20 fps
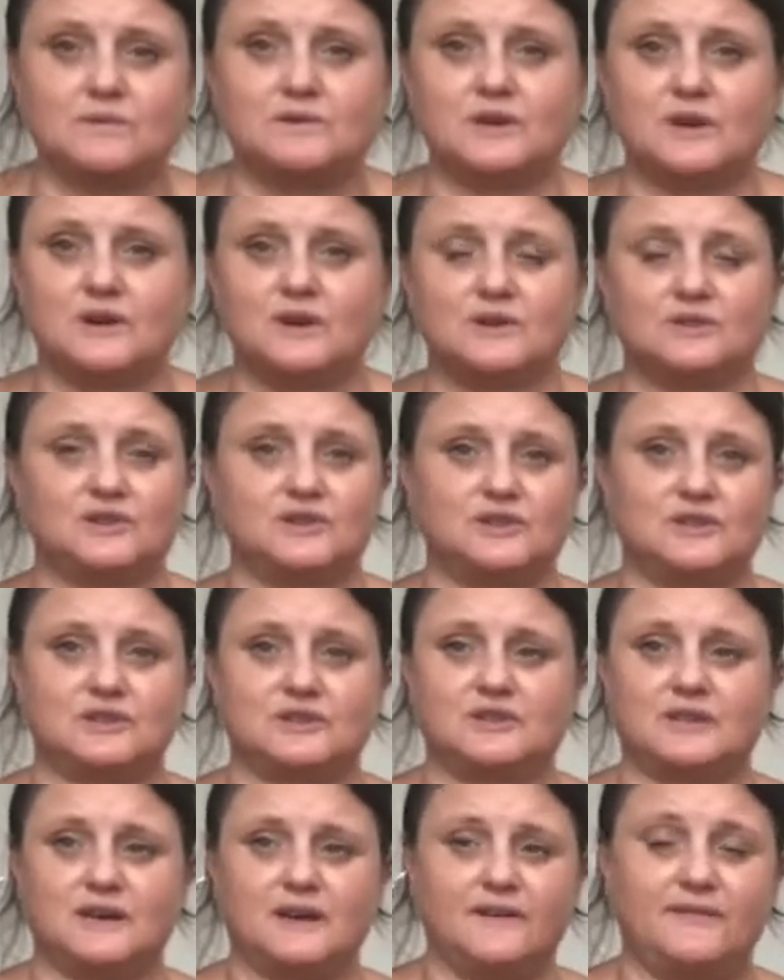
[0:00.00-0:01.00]
are just
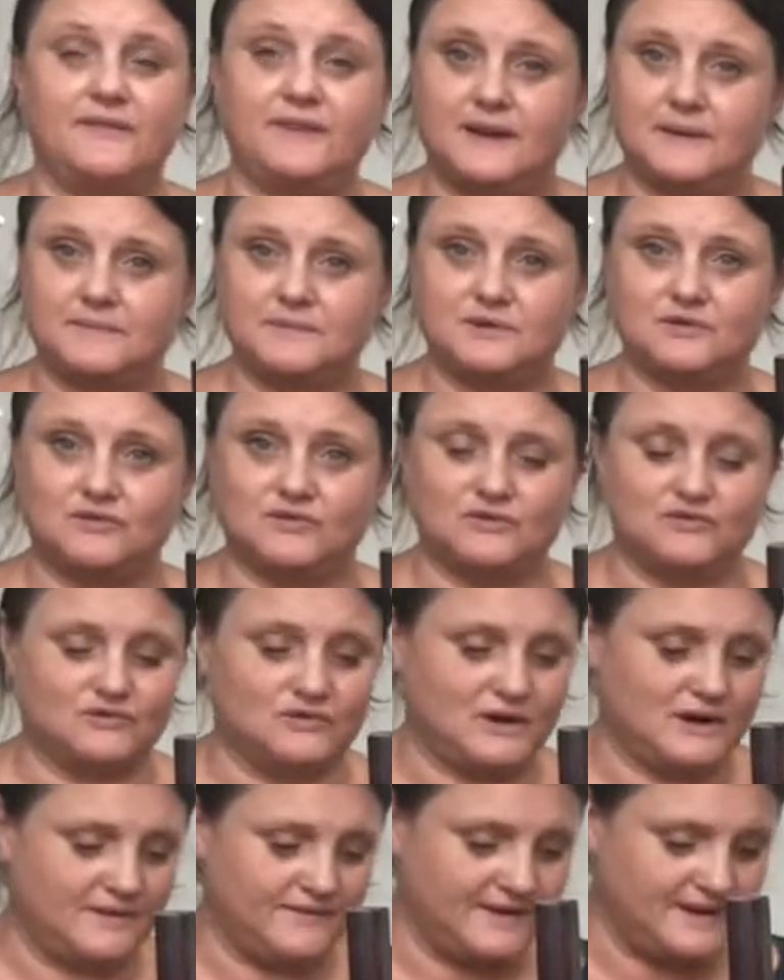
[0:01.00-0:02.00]
Phillips
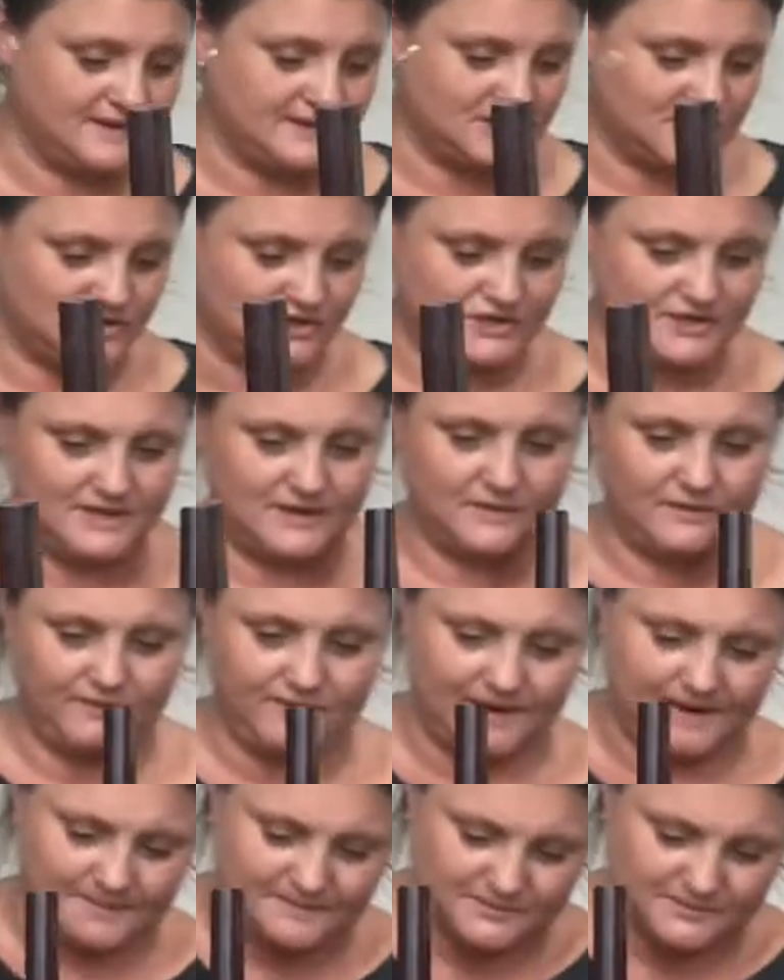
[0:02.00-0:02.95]
screwdriver, so just little Phillips